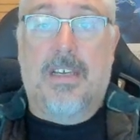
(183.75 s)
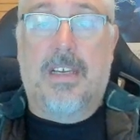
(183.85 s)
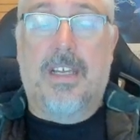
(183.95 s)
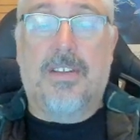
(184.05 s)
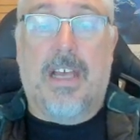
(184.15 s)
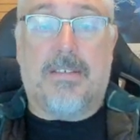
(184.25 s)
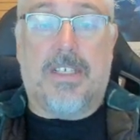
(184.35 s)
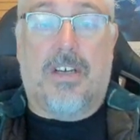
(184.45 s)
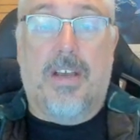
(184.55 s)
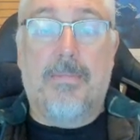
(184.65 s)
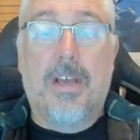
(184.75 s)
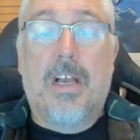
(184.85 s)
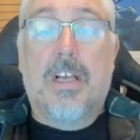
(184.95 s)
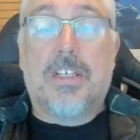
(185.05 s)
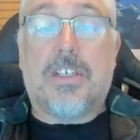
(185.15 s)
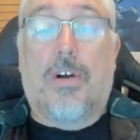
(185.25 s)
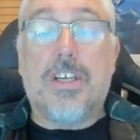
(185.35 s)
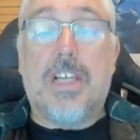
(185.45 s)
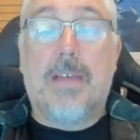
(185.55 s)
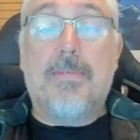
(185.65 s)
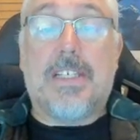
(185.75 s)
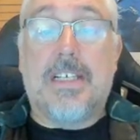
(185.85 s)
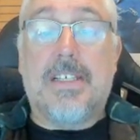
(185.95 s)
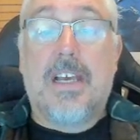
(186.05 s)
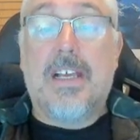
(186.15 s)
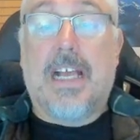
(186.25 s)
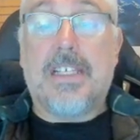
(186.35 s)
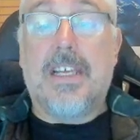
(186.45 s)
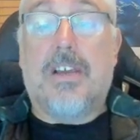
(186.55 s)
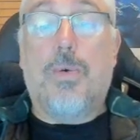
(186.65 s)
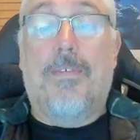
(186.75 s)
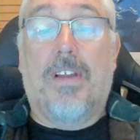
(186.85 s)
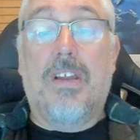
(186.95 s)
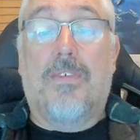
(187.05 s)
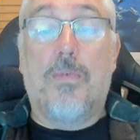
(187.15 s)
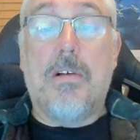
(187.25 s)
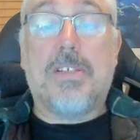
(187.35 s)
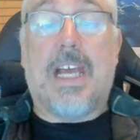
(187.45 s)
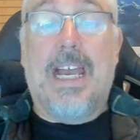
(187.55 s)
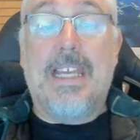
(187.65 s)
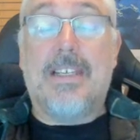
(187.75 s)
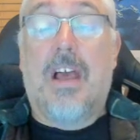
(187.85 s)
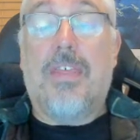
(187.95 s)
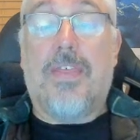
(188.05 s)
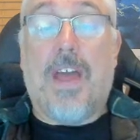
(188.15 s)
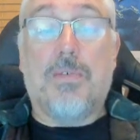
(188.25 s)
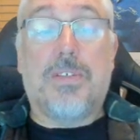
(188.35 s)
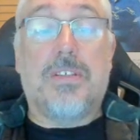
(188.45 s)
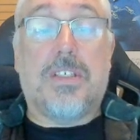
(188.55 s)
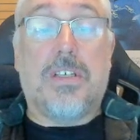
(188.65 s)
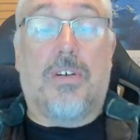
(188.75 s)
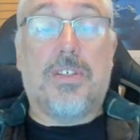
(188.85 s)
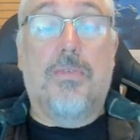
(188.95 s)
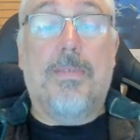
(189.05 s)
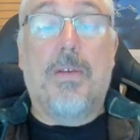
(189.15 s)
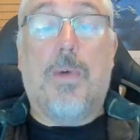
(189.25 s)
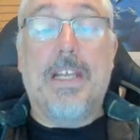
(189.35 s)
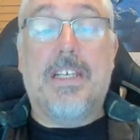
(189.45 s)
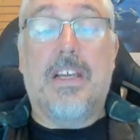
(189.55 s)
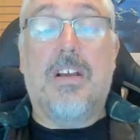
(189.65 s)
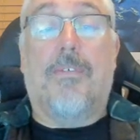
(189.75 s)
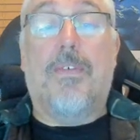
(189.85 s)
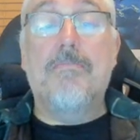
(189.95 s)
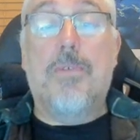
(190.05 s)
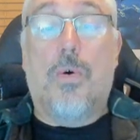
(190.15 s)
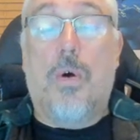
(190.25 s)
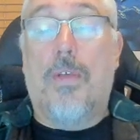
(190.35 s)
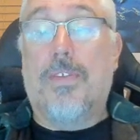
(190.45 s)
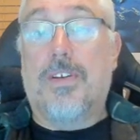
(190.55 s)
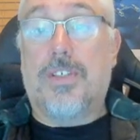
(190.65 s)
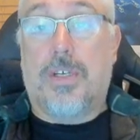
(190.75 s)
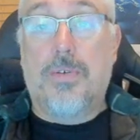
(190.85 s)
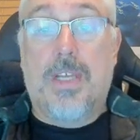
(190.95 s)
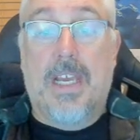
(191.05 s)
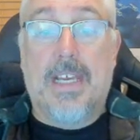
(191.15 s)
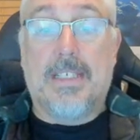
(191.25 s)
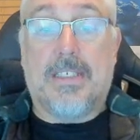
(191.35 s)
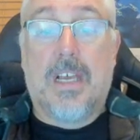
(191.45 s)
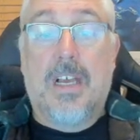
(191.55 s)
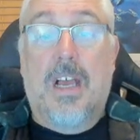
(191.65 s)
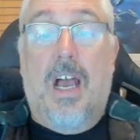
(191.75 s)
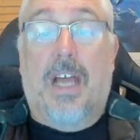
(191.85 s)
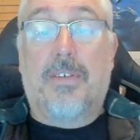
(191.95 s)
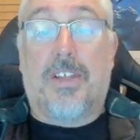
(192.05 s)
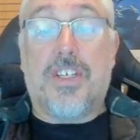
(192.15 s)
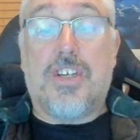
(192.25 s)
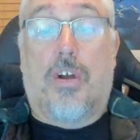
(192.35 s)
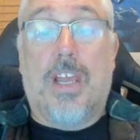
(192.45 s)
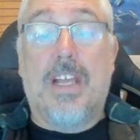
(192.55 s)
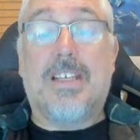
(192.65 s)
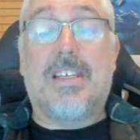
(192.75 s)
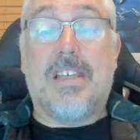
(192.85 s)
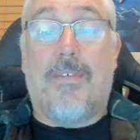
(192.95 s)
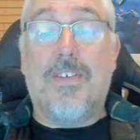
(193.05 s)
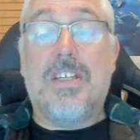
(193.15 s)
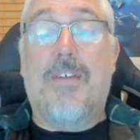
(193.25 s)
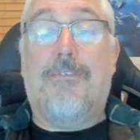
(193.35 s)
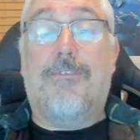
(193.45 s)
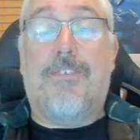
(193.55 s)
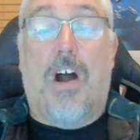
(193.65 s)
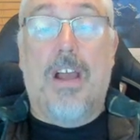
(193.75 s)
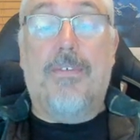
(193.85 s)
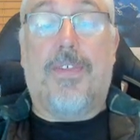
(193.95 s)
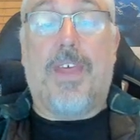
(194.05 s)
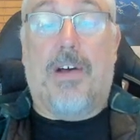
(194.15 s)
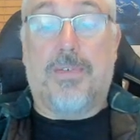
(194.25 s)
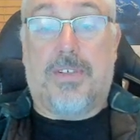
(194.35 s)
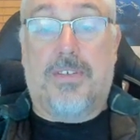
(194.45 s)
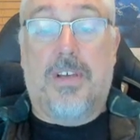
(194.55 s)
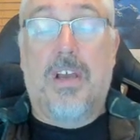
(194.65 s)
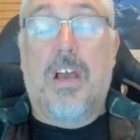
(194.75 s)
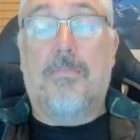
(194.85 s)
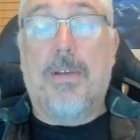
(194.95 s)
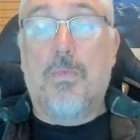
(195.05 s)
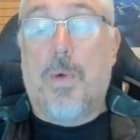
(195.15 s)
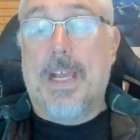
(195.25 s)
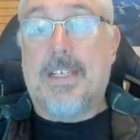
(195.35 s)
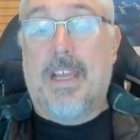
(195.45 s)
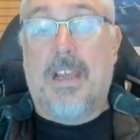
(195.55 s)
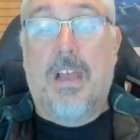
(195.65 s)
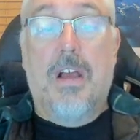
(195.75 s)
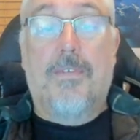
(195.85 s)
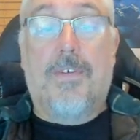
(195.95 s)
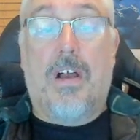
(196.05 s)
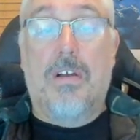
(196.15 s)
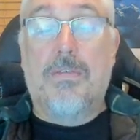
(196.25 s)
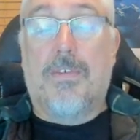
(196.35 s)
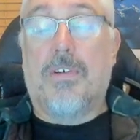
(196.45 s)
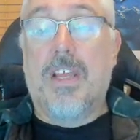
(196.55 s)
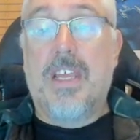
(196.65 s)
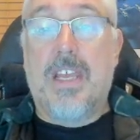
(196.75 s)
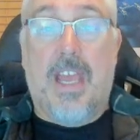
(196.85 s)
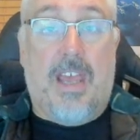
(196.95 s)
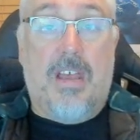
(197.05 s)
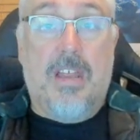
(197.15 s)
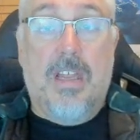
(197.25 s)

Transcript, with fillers: in that time. Scottish Labour says that's the equivalent of almost 8,000 Scots who have been waiting for more than two years. And it's shocking 75,000 have been waiting for over a year.